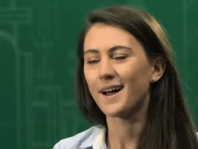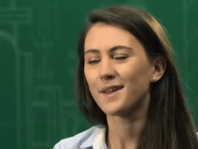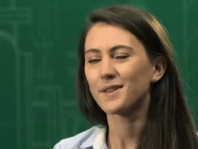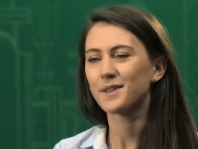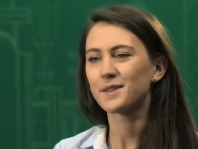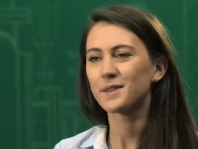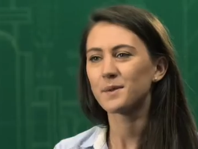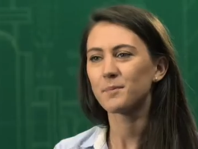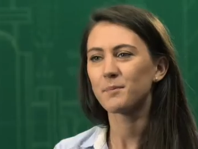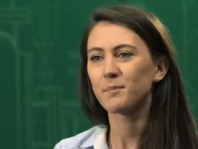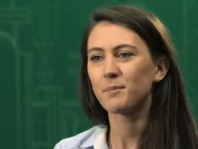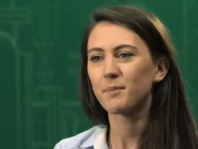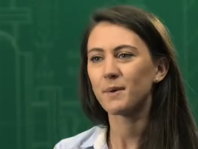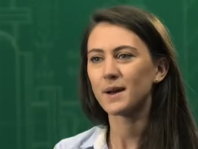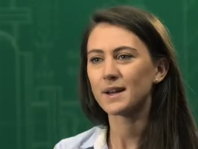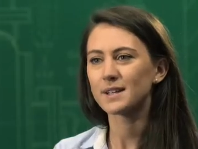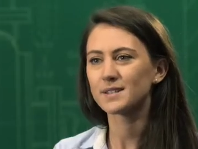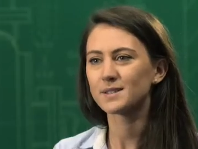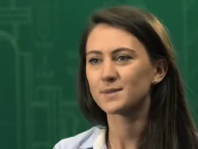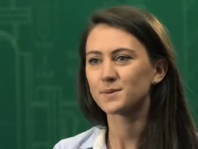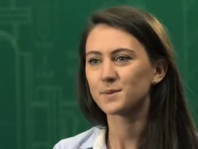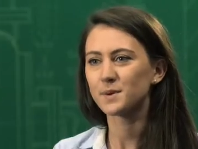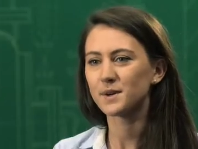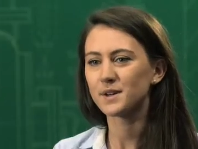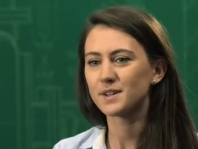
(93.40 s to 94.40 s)
I think the
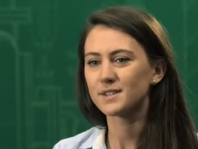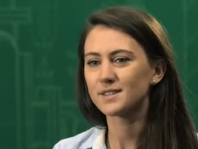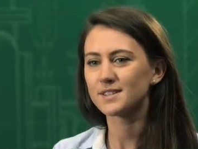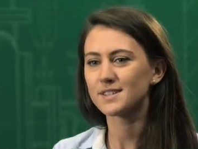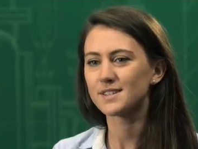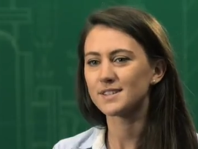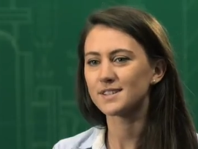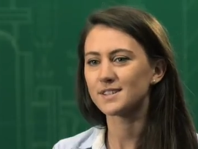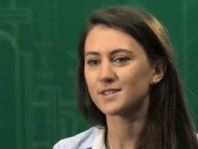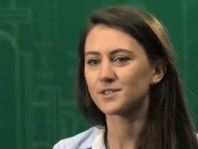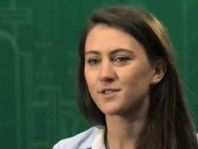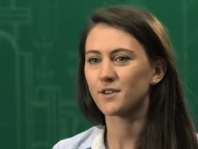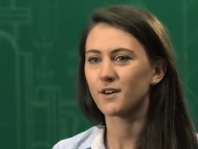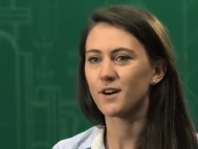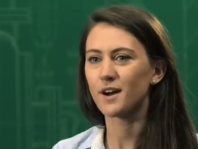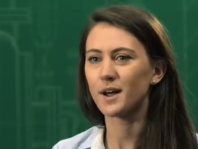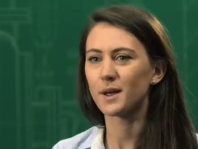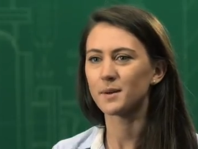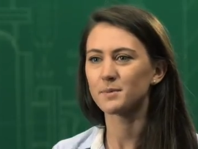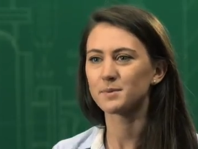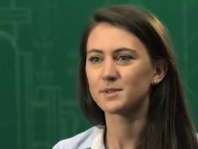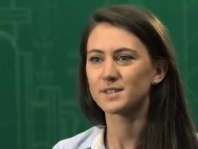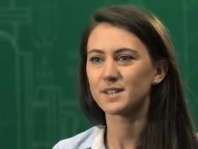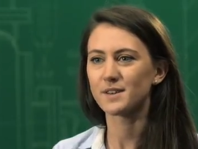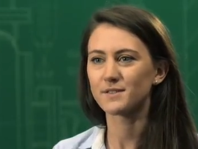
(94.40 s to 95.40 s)
best word to
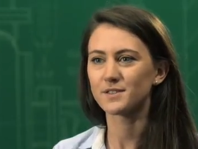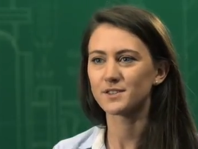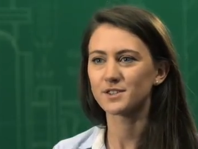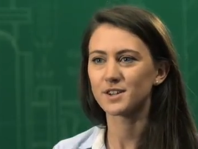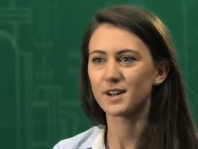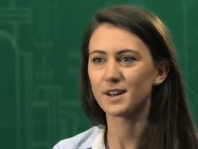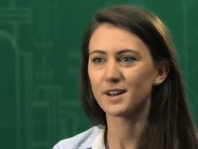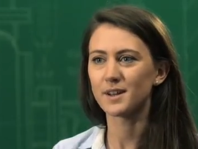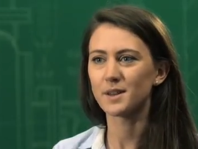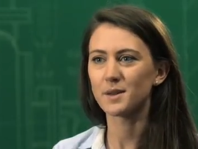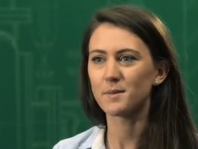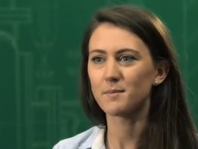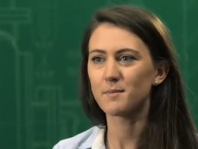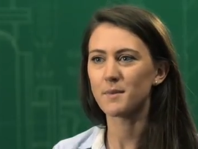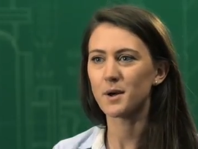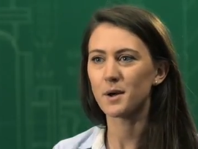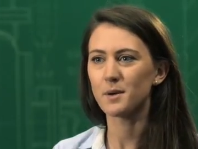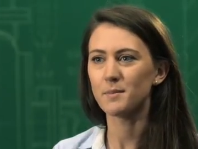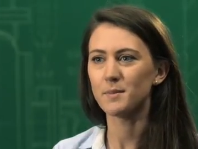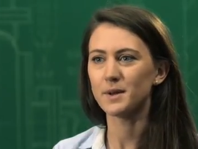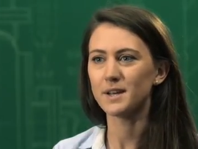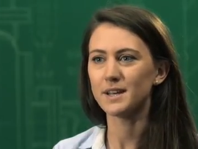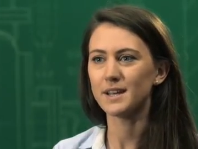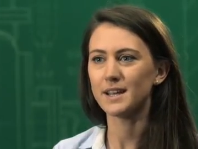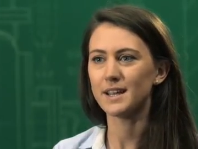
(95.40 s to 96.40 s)
describe Severn Trent at the
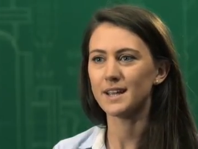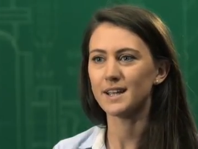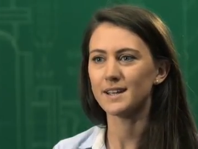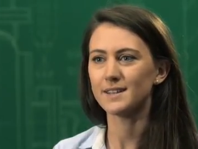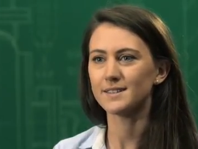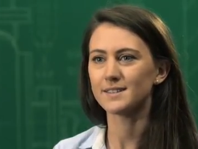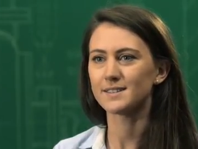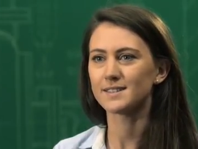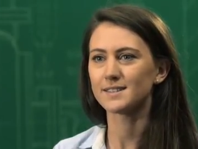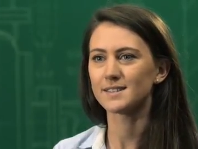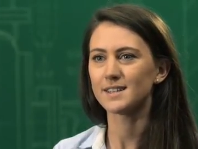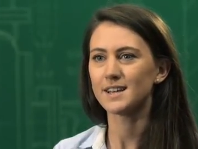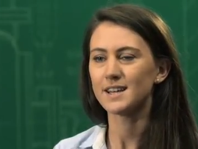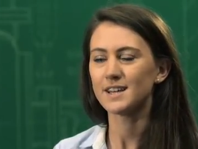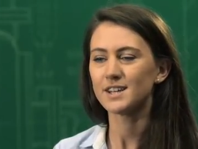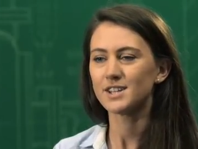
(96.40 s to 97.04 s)
moment is